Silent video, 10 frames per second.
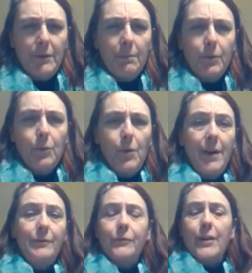number
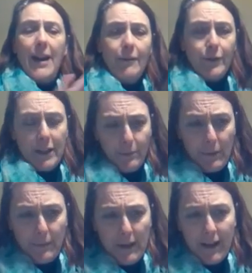1 for every
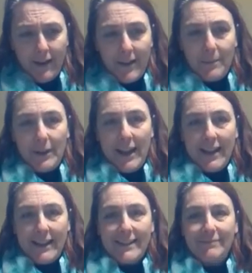human being on the
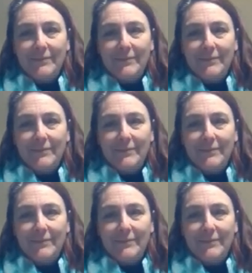planet.